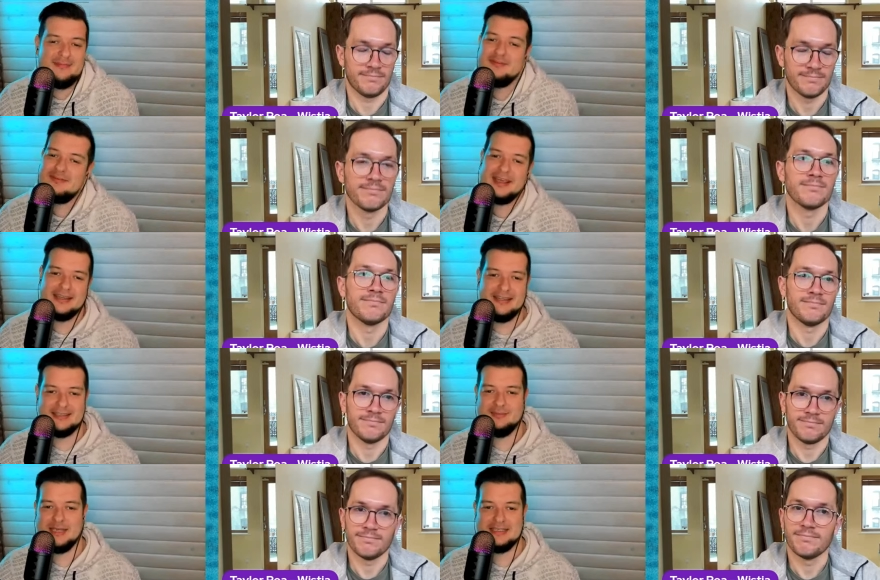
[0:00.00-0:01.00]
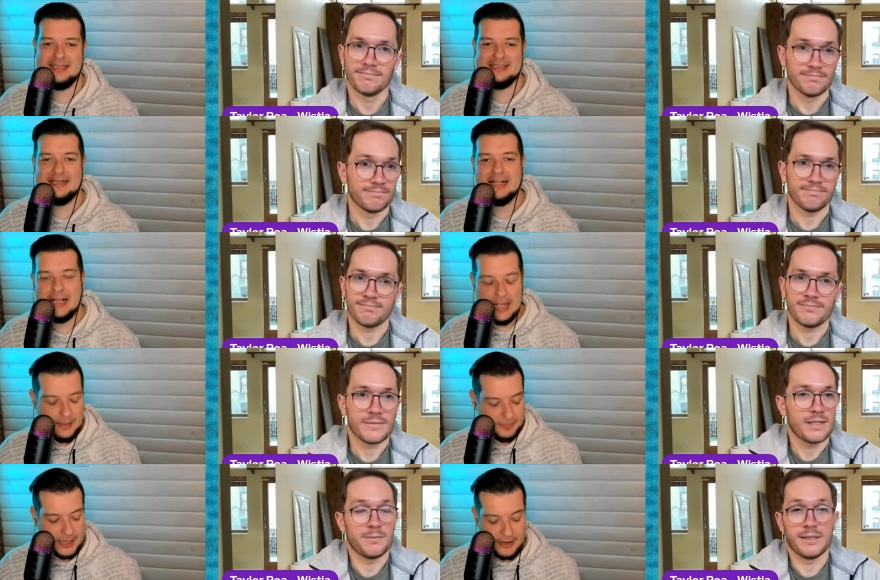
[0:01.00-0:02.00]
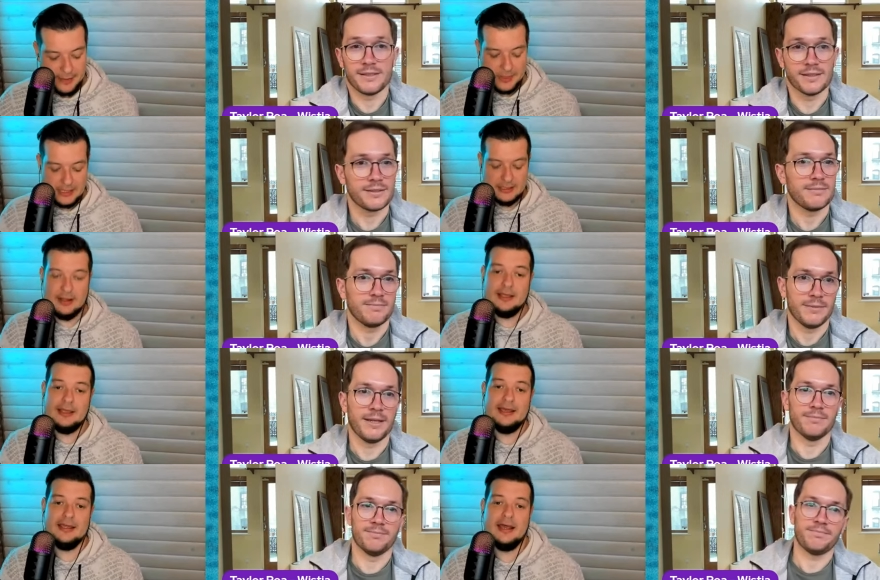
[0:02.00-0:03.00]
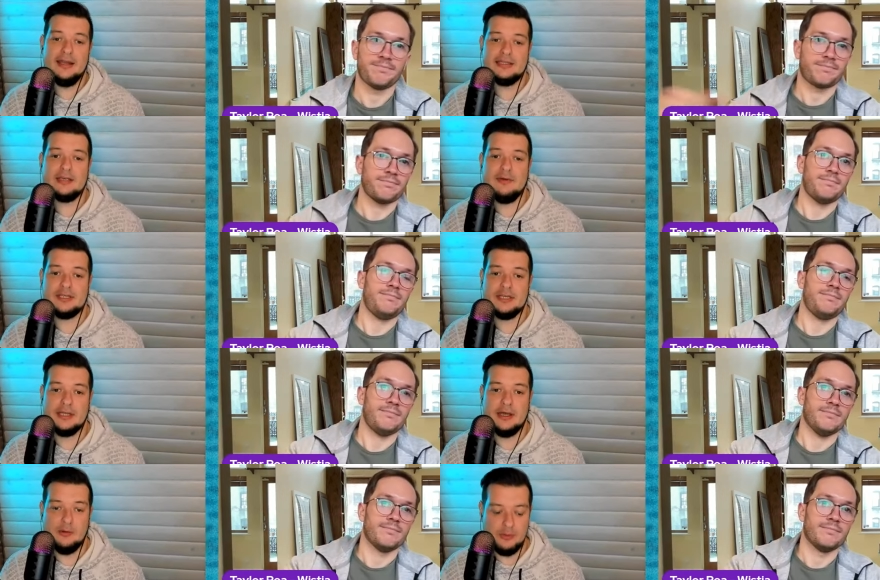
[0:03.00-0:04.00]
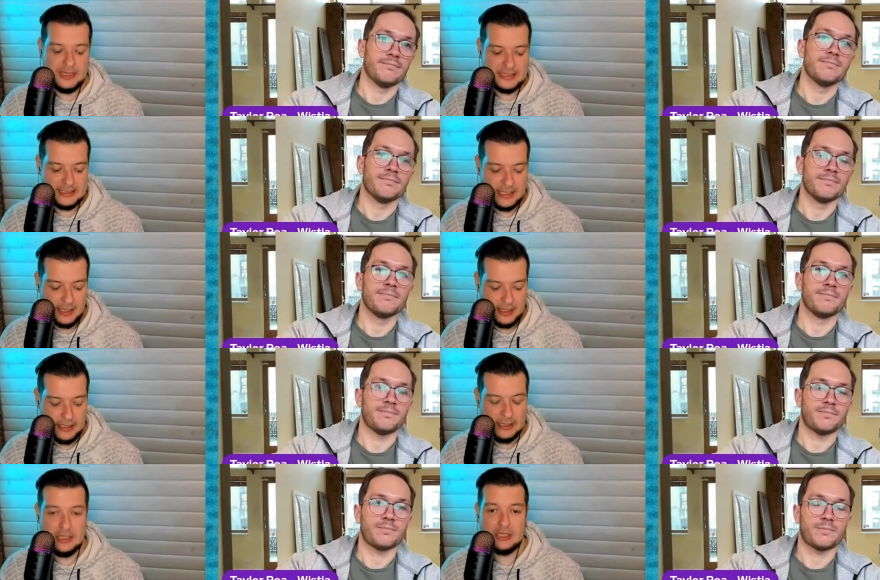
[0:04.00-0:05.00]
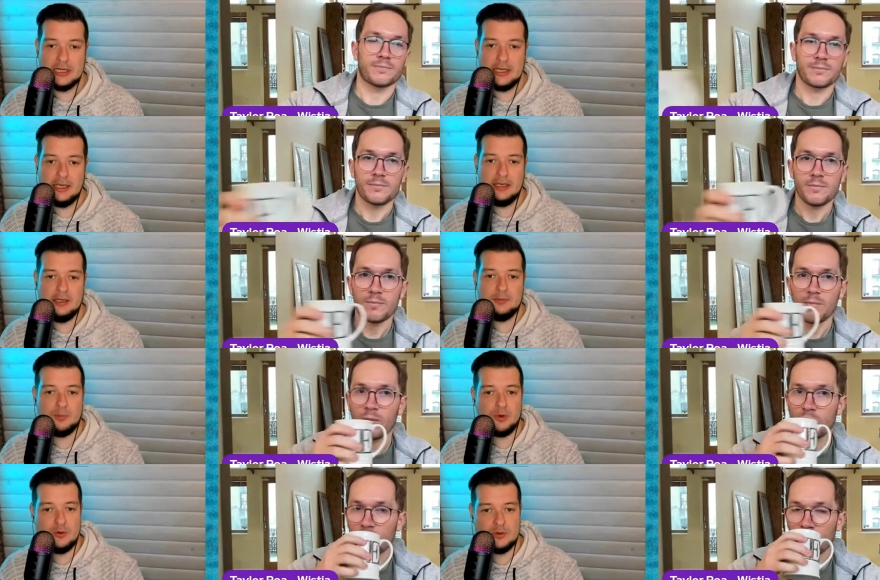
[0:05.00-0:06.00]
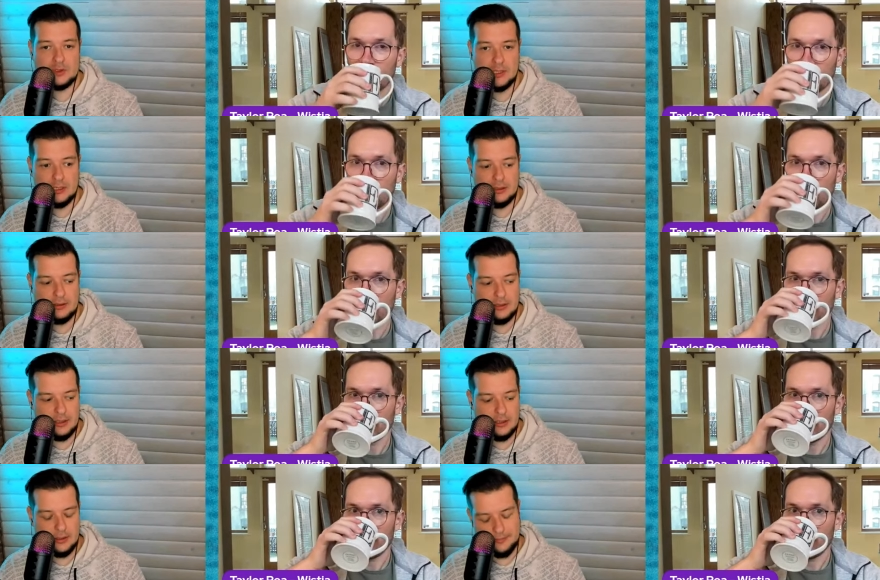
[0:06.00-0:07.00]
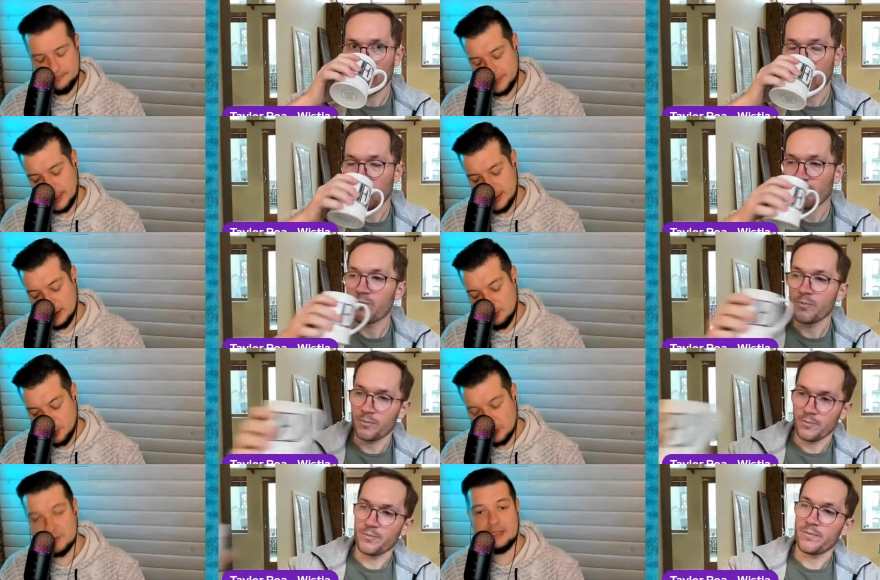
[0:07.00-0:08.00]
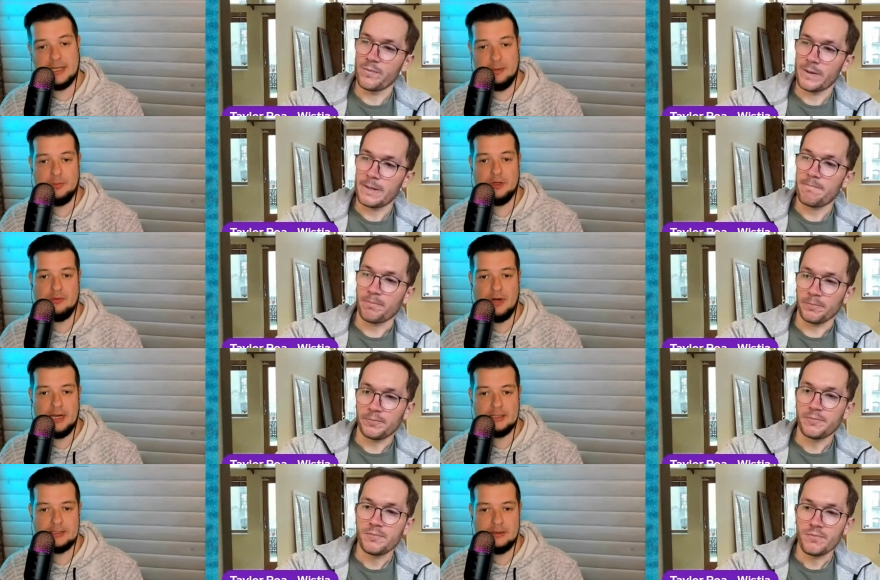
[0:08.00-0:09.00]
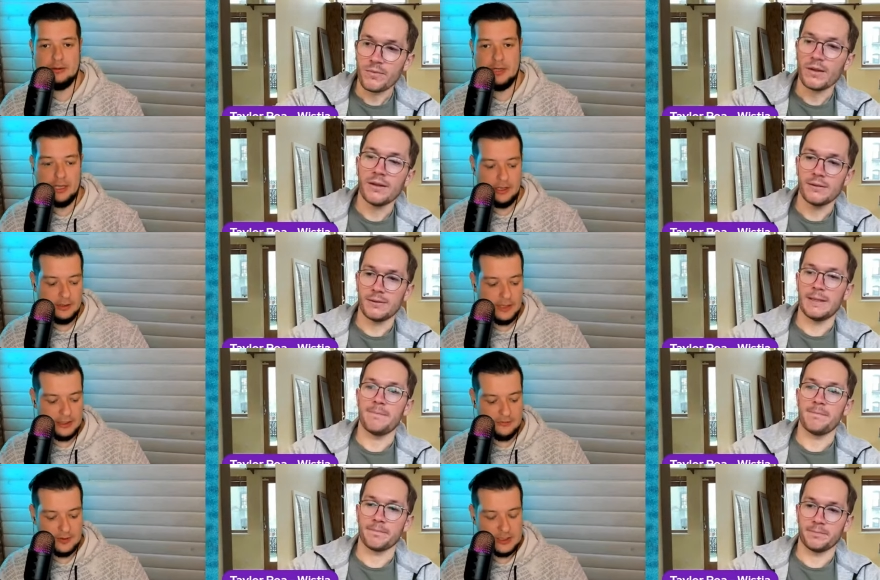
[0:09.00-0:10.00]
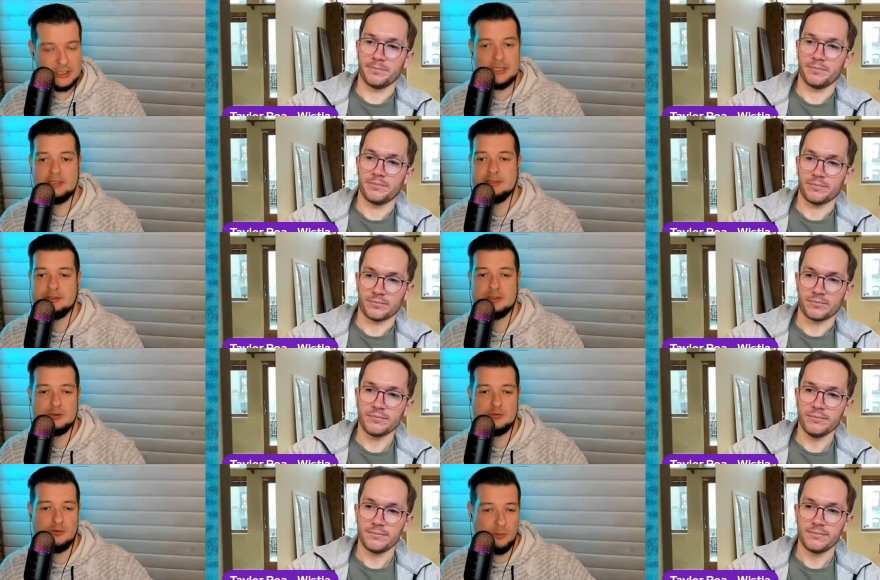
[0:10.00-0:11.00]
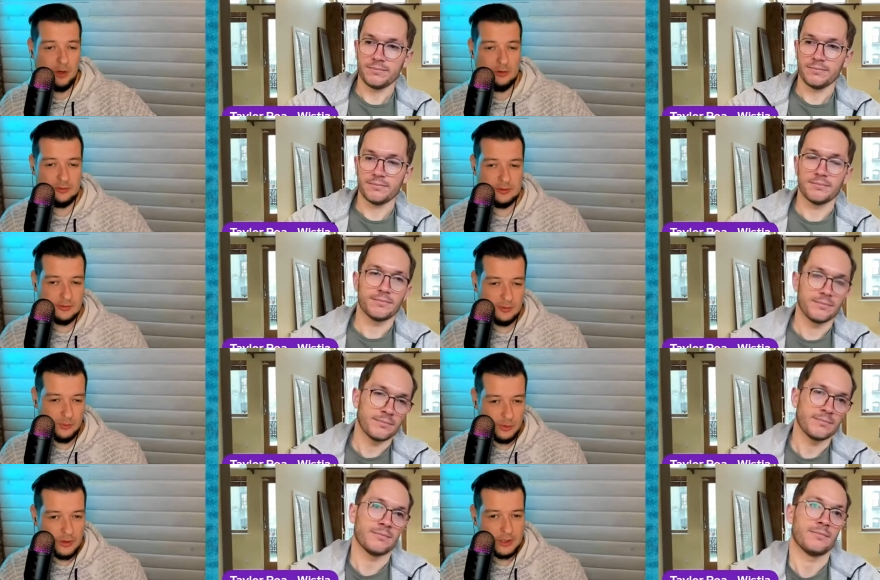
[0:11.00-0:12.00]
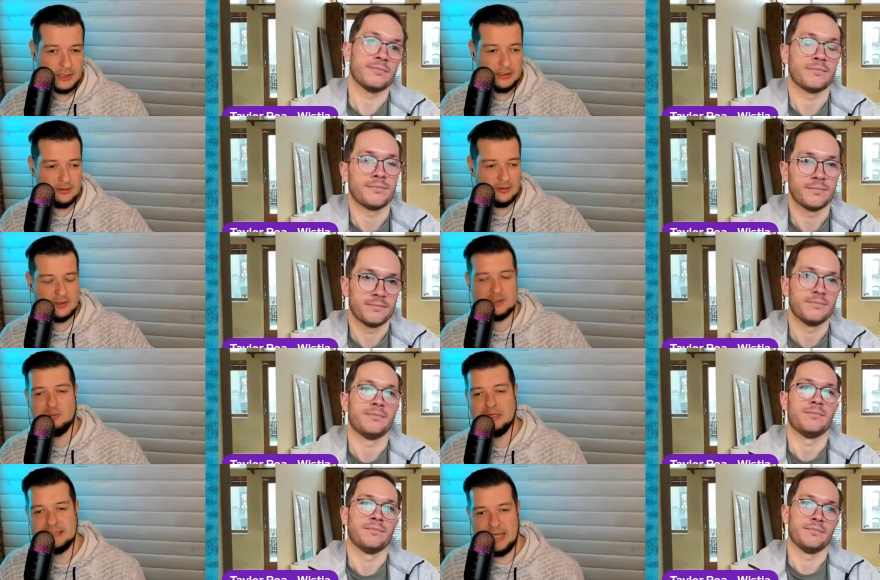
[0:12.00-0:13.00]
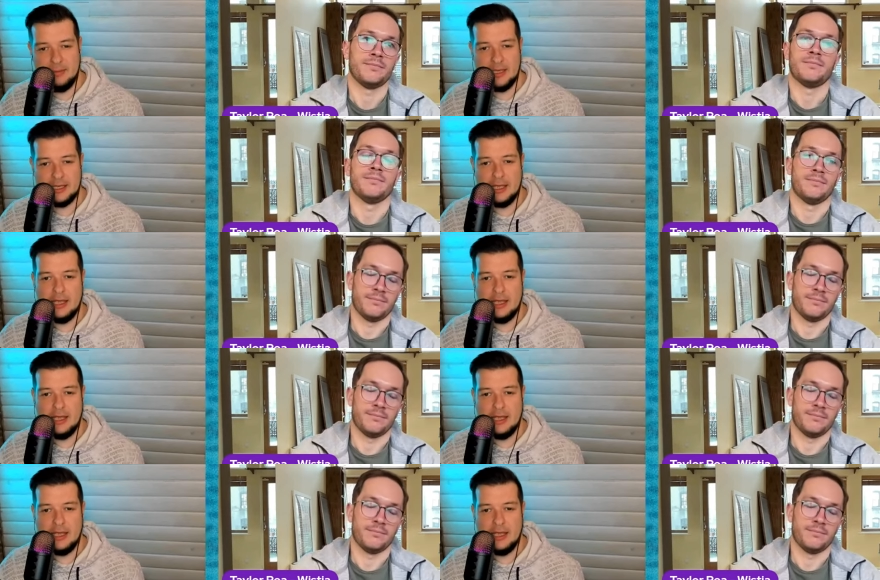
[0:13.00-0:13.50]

Speaker 1: in fact, it doesn't make sense. Okay, so, another question. Uh, Wistia initially in person, um, an in person company, right? So mm-hmm. then transitioned to remote work during this pandemic.